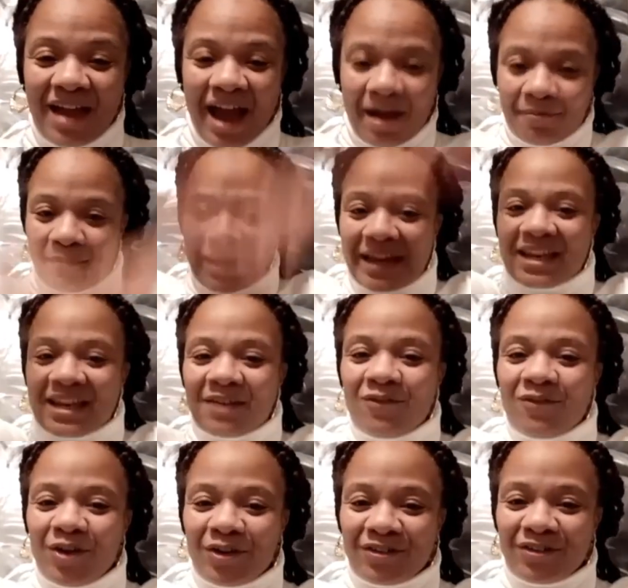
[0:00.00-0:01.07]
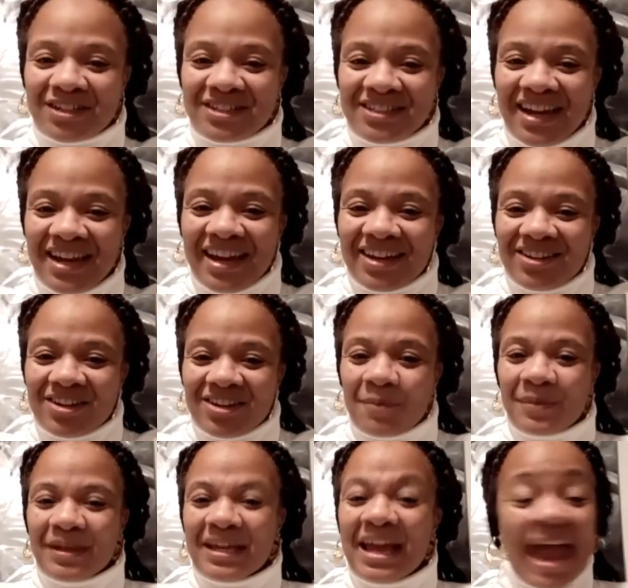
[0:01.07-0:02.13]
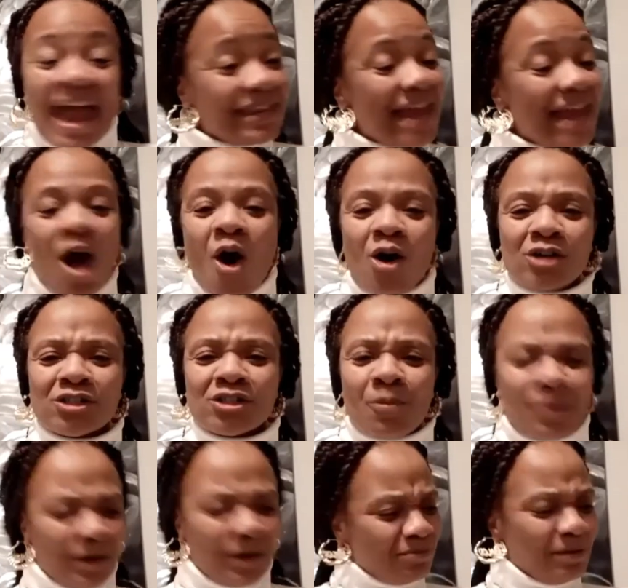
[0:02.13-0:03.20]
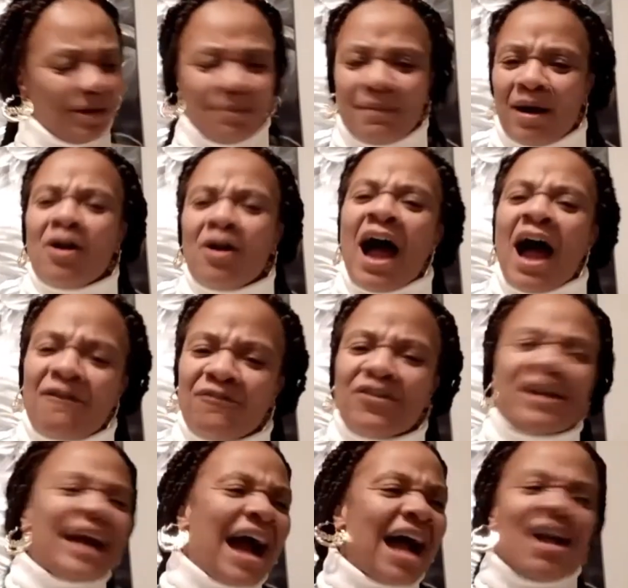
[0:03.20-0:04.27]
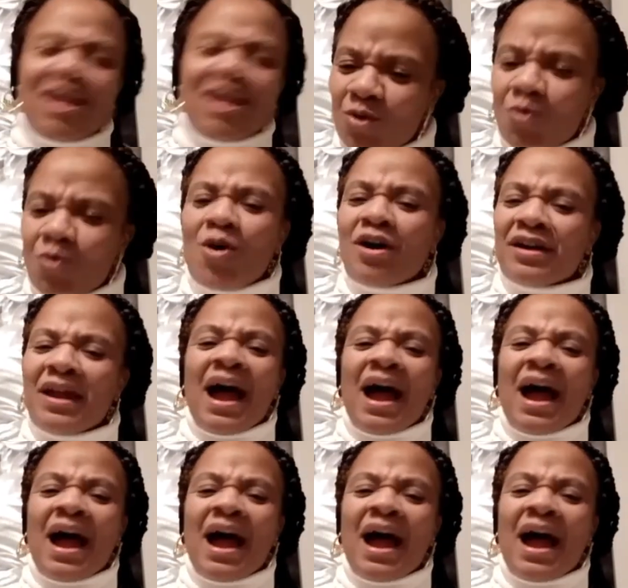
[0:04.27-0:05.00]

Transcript: I'm making it flourish. You know what I mean? And that also brings me about, I forgot the one,